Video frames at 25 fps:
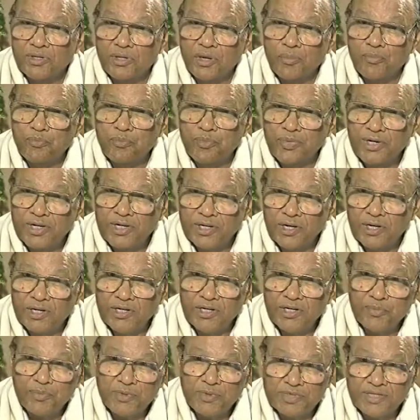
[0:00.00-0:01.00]
completely
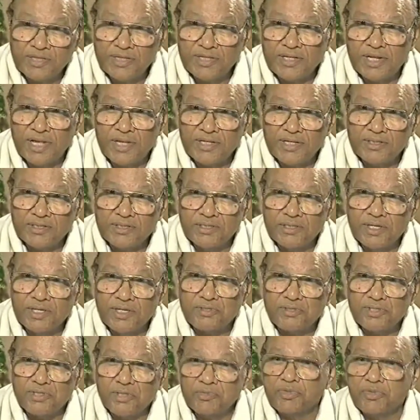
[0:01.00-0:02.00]
100% tax
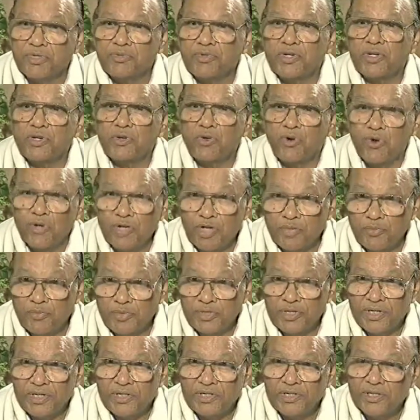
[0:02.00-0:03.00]
exemption for a longer
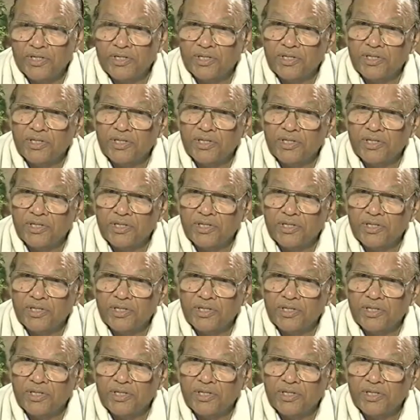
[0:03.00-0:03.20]
period.